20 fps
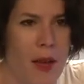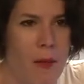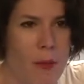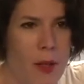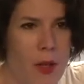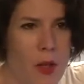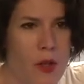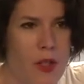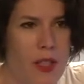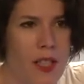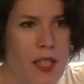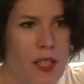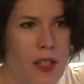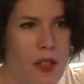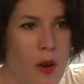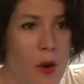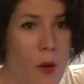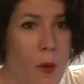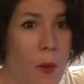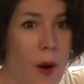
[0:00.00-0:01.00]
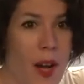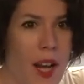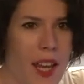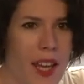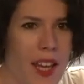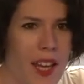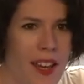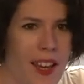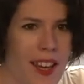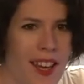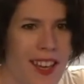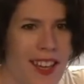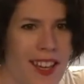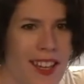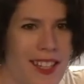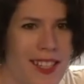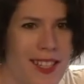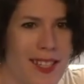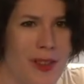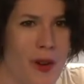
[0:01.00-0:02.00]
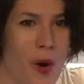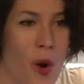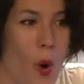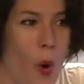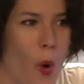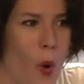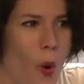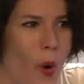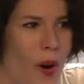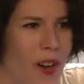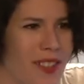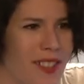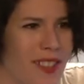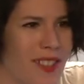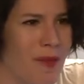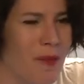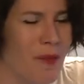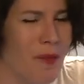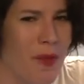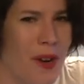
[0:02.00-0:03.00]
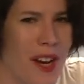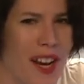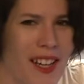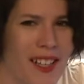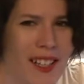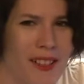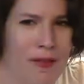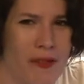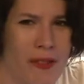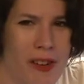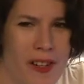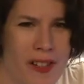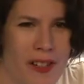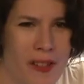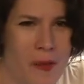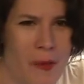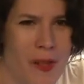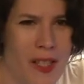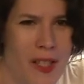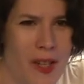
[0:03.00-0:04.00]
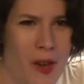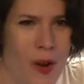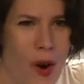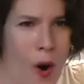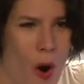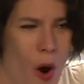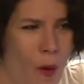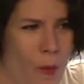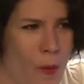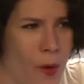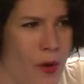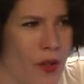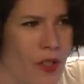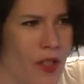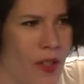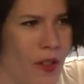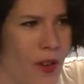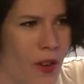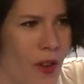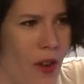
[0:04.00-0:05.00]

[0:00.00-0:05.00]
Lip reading: because it's an old brand in France with almost